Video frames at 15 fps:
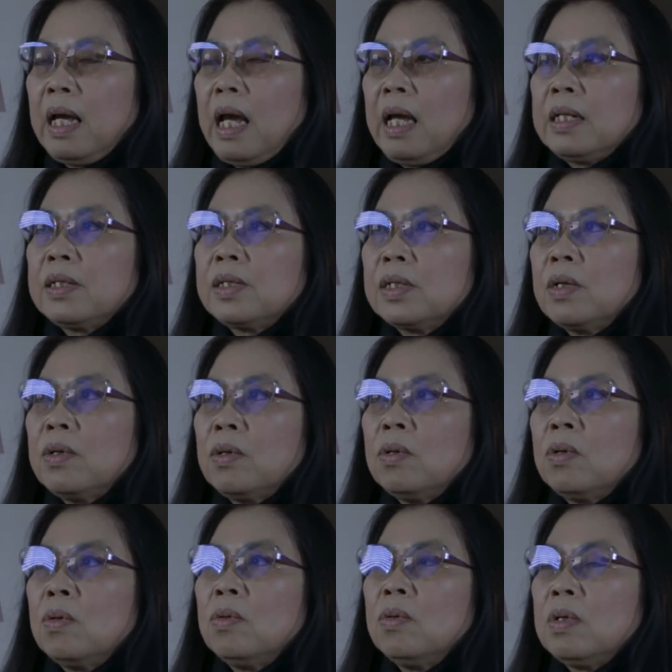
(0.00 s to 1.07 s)
And
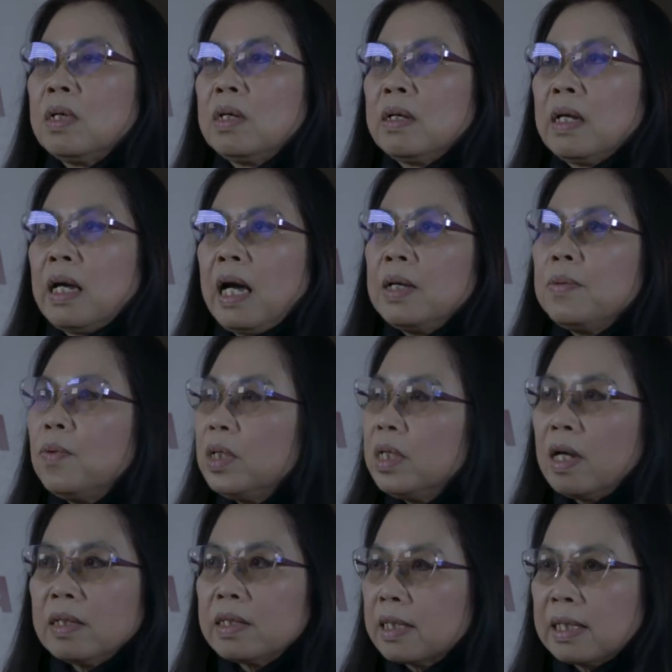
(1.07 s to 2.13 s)
so I would
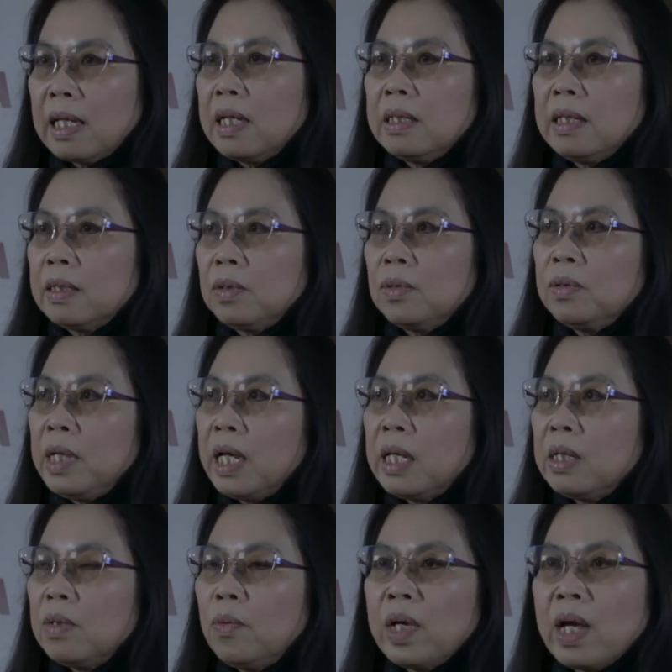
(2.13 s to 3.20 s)
not say that
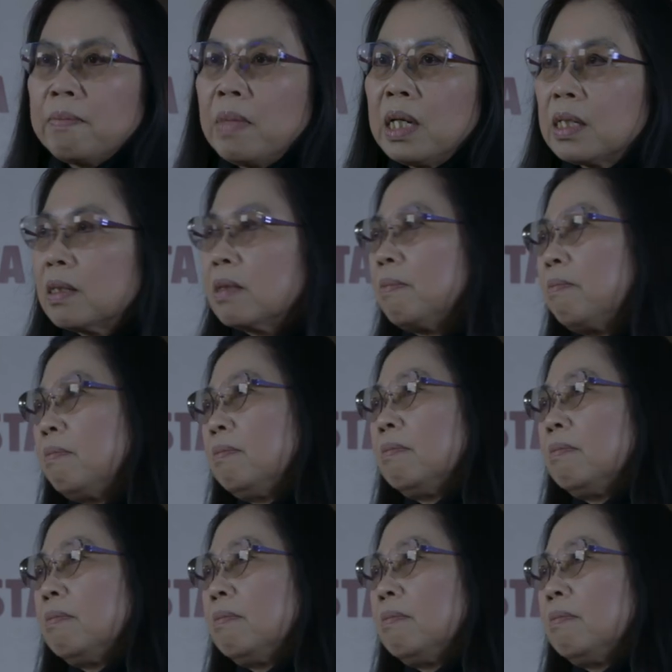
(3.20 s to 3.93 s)
today we are much